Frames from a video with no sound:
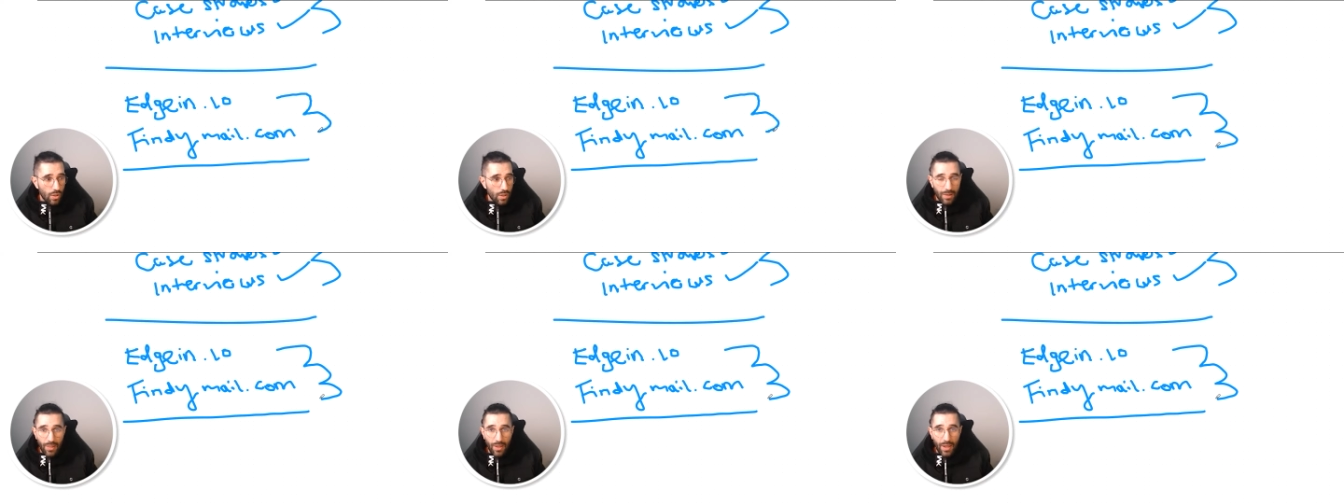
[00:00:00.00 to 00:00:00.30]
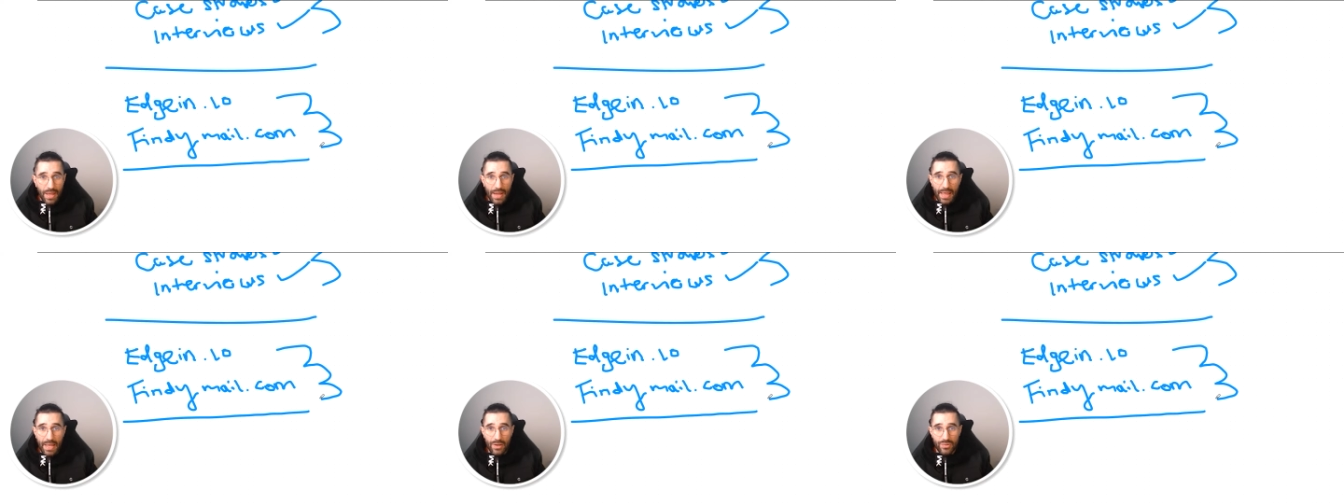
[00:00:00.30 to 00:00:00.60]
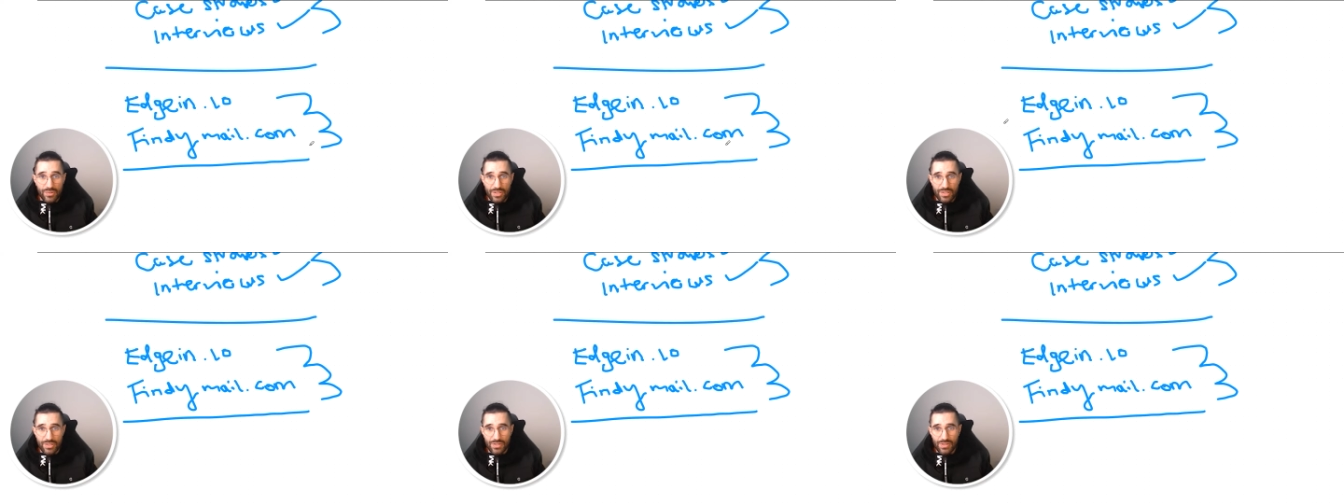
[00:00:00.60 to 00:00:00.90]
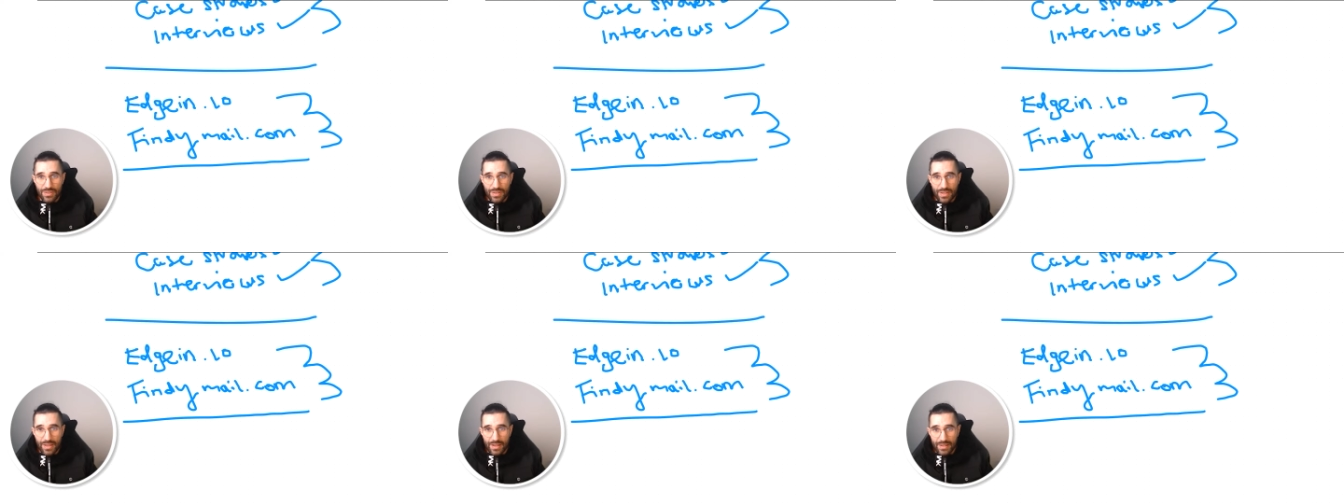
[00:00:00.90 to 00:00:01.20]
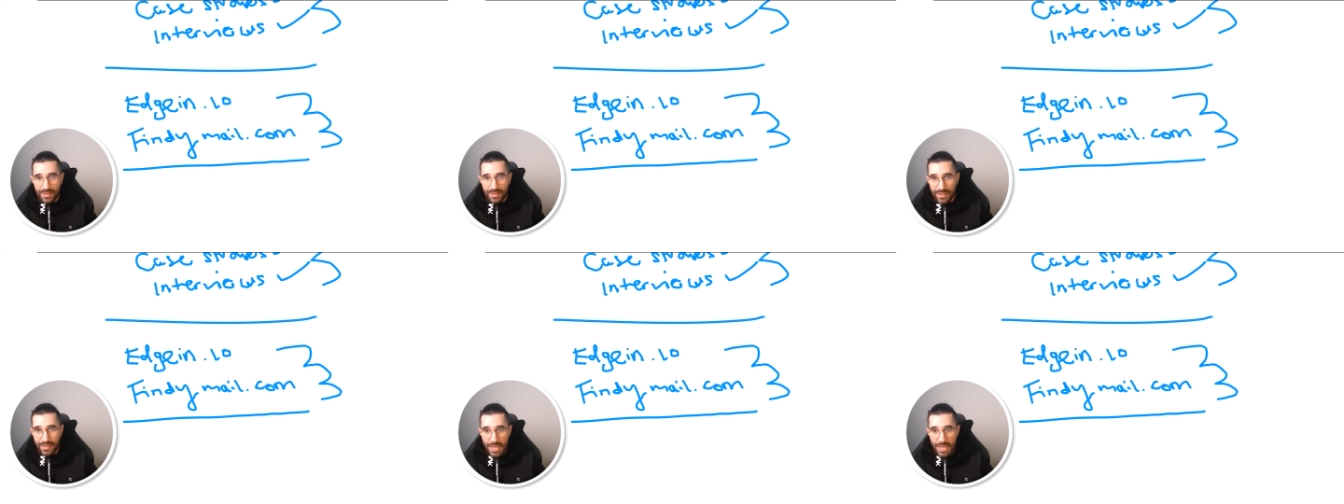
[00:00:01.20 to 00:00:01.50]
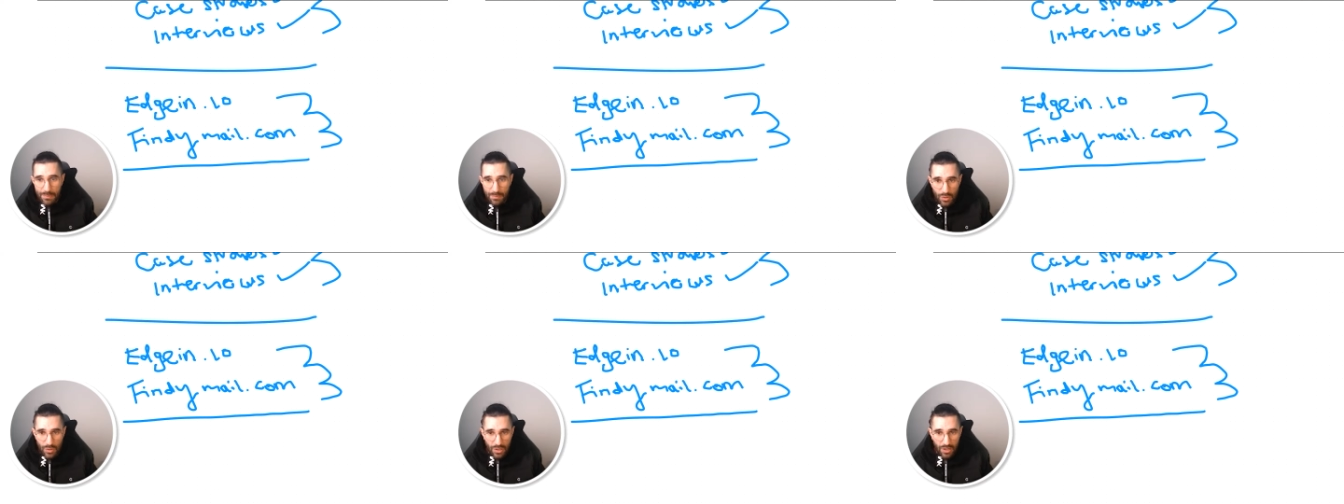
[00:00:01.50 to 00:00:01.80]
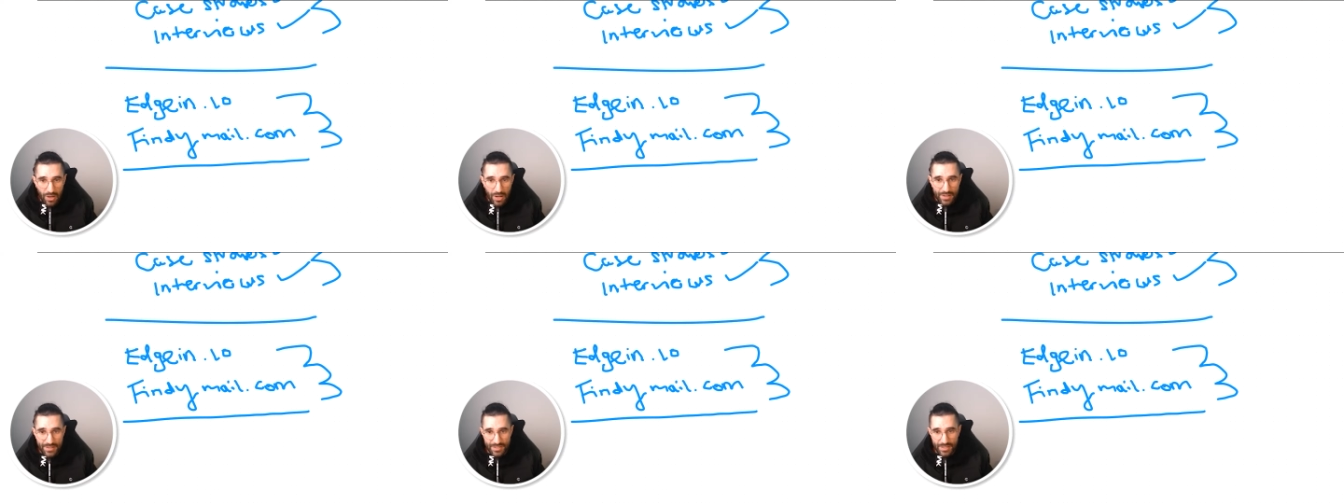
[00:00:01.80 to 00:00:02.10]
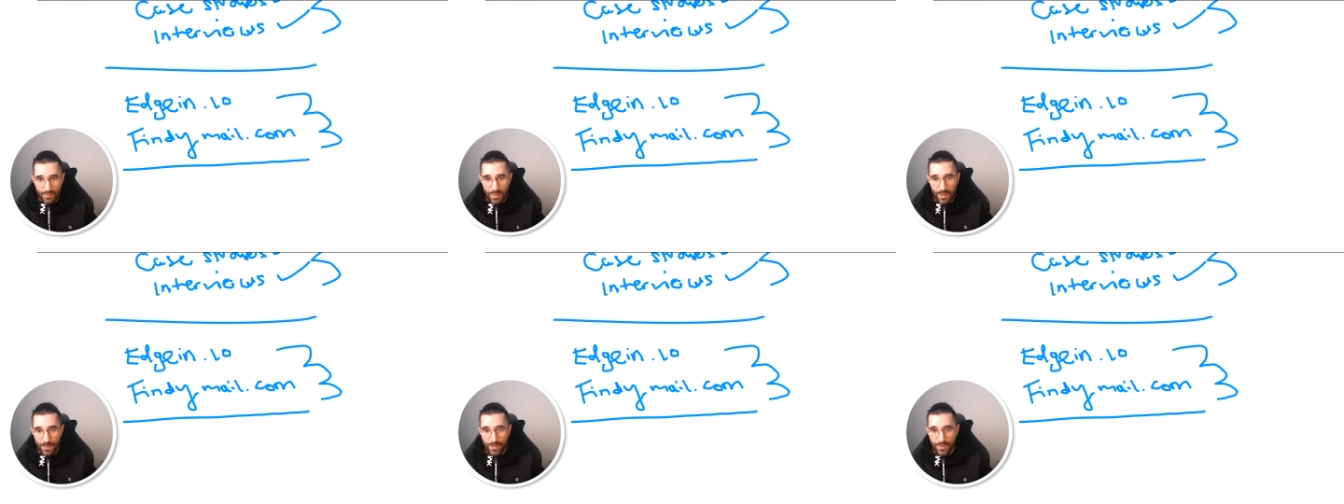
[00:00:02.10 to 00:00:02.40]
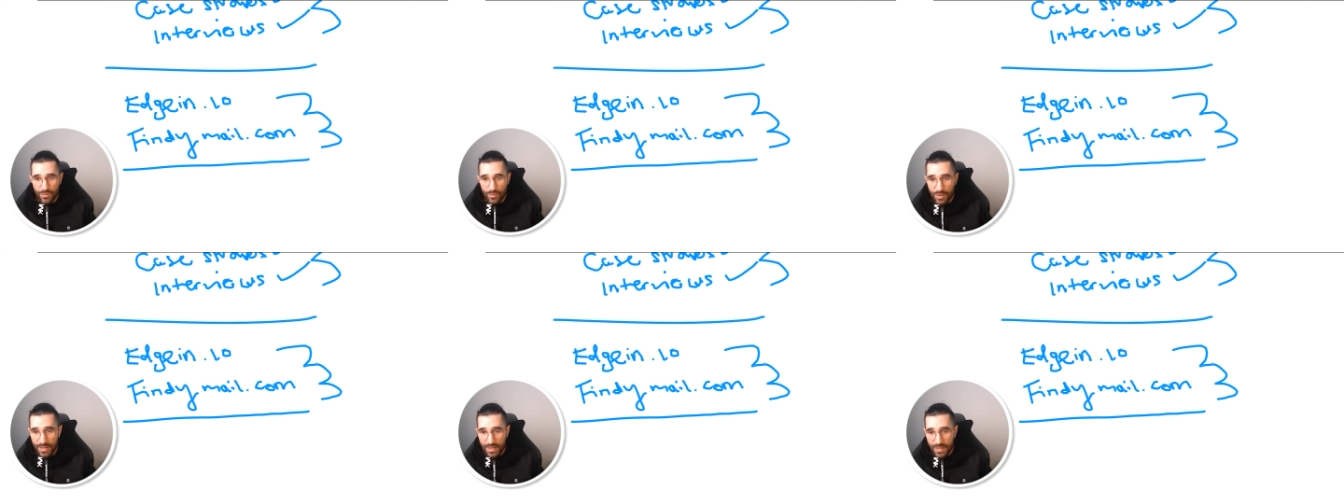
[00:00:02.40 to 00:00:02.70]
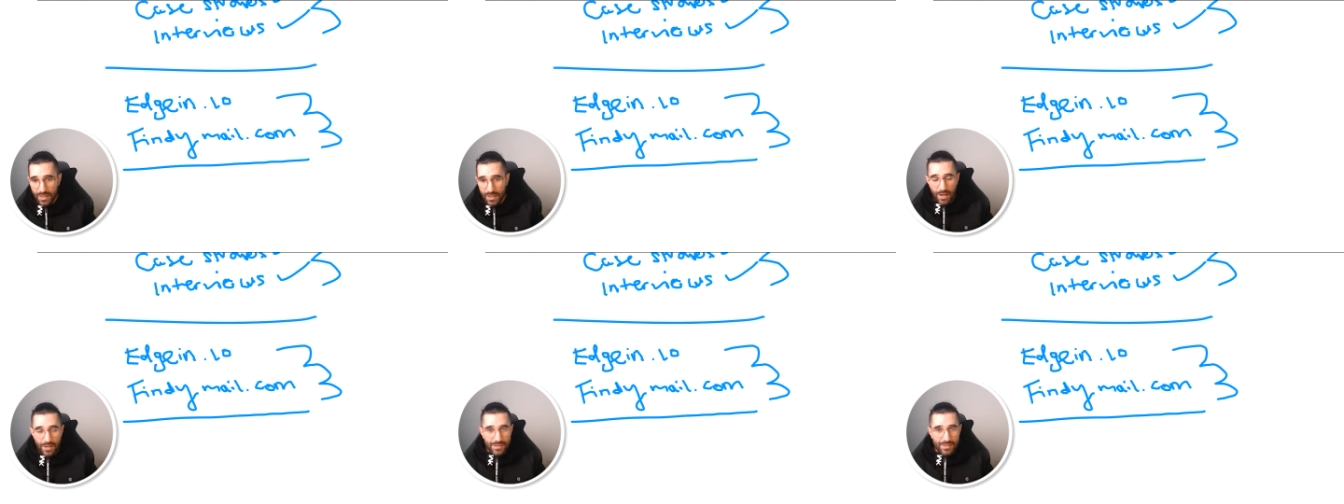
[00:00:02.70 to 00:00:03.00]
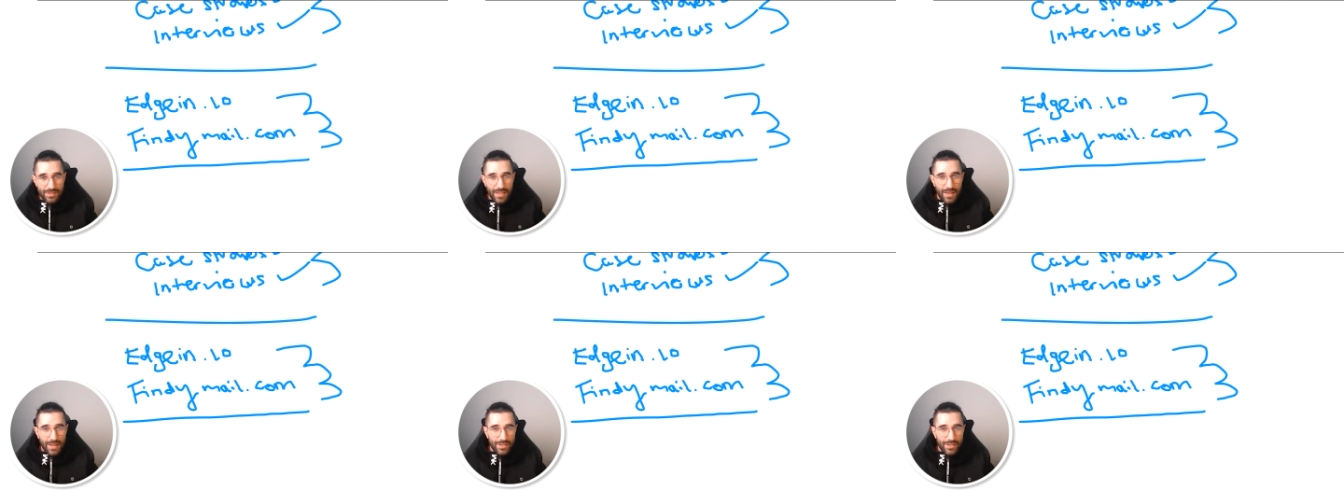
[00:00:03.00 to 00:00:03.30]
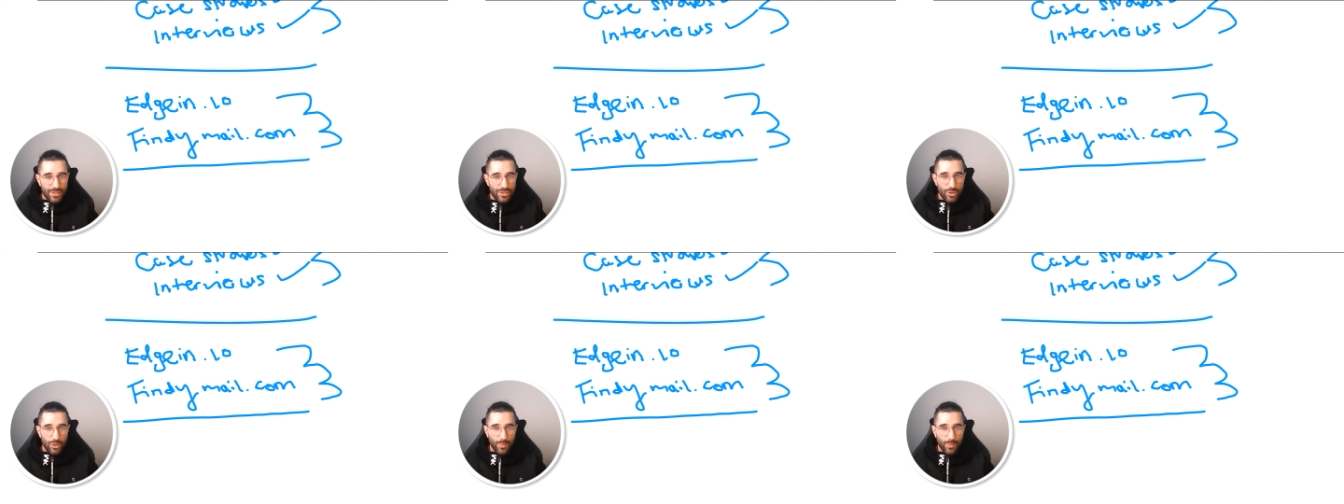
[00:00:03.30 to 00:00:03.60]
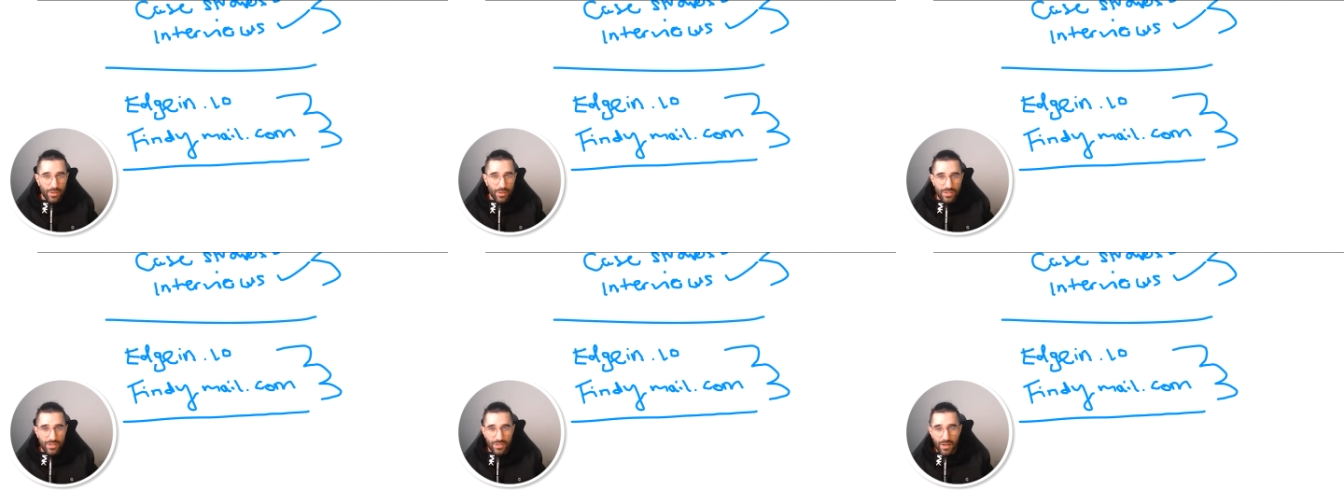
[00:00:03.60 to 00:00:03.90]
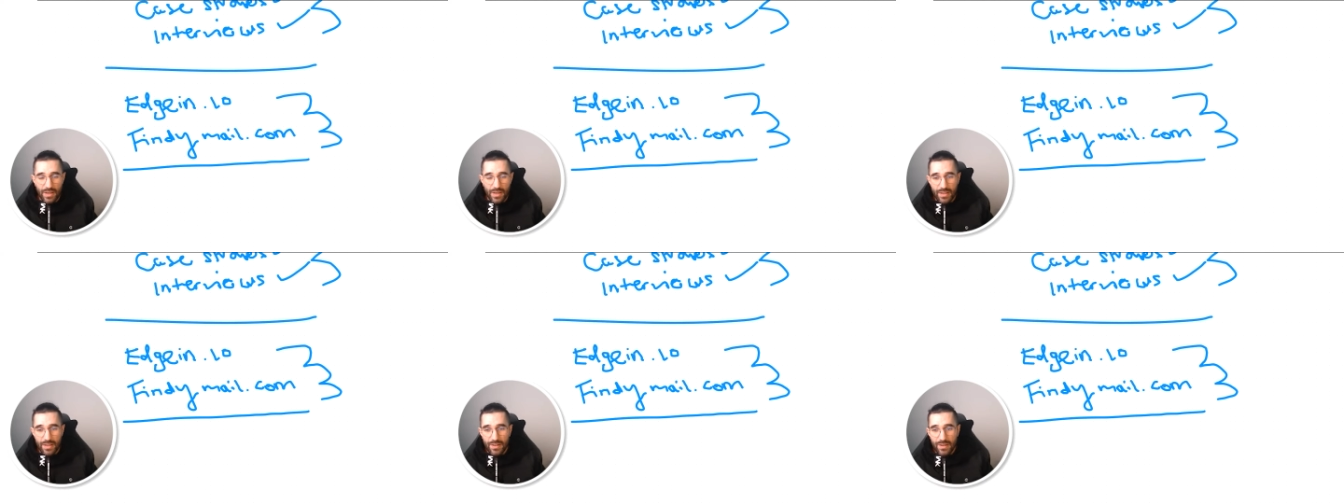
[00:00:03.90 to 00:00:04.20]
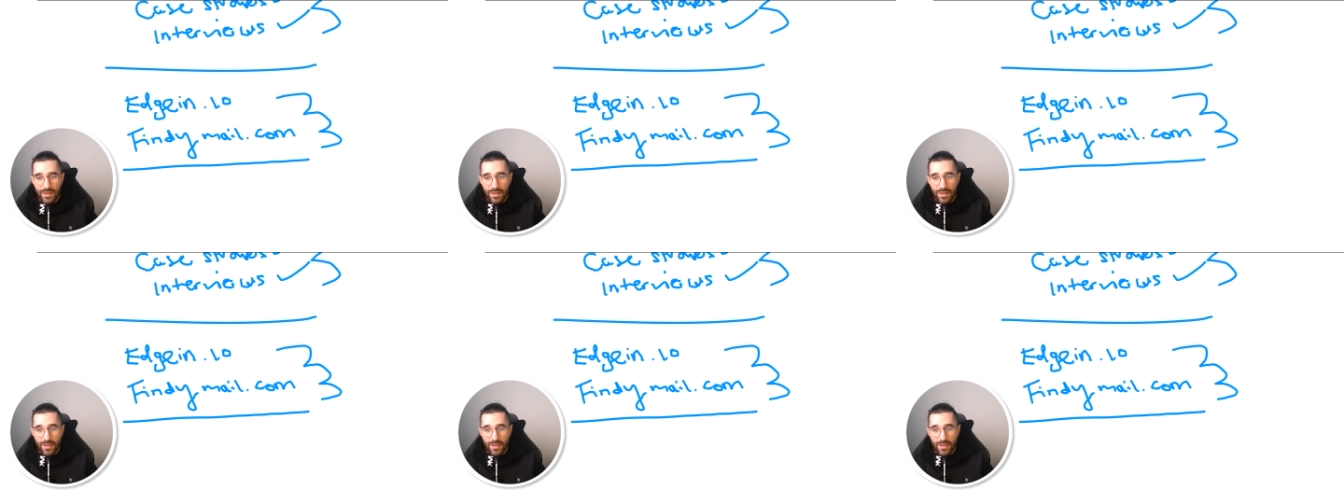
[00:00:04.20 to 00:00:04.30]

client acquisition thing and getting more clients in Web3, I understand it's super exciting.